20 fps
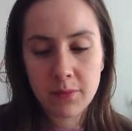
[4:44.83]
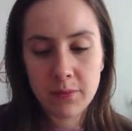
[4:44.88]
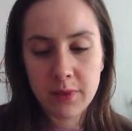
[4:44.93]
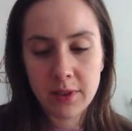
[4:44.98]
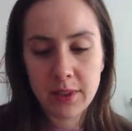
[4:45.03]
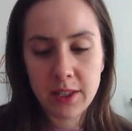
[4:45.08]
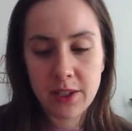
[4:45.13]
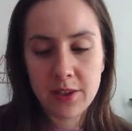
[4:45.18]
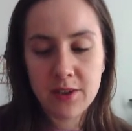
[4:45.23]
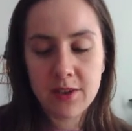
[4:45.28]

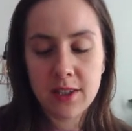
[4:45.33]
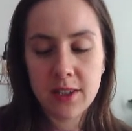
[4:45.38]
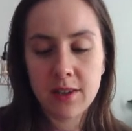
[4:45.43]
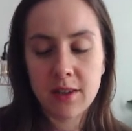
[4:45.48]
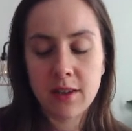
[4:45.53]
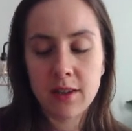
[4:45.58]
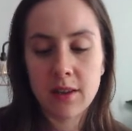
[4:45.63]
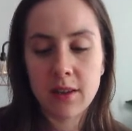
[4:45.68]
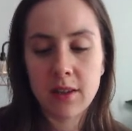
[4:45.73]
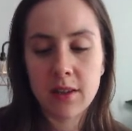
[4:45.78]
They just said
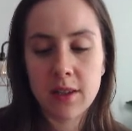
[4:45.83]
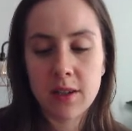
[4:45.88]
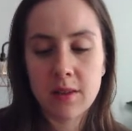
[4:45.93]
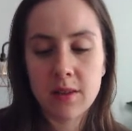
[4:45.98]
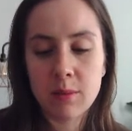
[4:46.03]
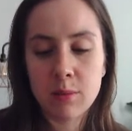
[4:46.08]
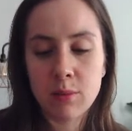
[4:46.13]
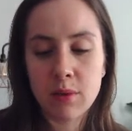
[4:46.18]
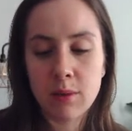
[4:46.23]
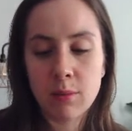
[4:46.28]
that there needs
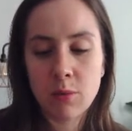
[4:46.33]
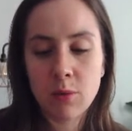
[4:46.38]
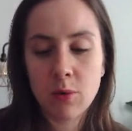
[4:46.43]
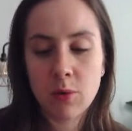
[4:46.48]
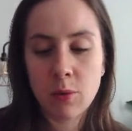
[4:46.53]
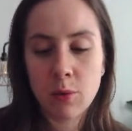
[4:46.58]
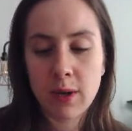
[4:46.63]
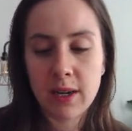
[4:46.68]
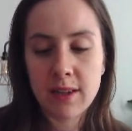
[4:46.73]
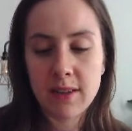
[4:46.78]
to be
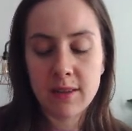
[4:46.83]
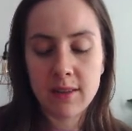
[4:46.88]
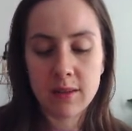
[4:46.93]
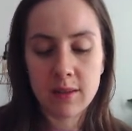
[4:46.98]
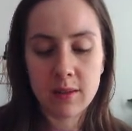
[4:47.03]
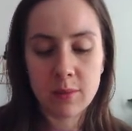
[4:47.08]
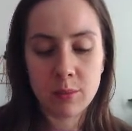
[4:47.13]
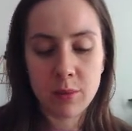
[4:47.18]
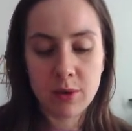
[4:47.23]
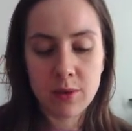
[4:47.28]
more waste
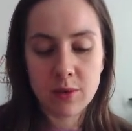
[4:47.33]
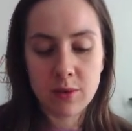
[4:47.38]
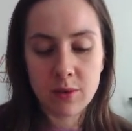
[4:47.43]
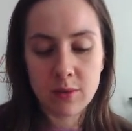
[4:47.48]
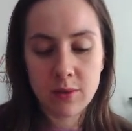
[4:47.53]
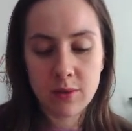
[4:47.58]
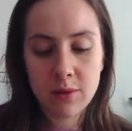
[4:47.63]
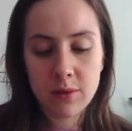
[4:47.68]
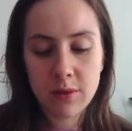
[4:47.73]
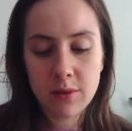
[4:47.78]

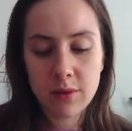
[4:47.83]
disposal.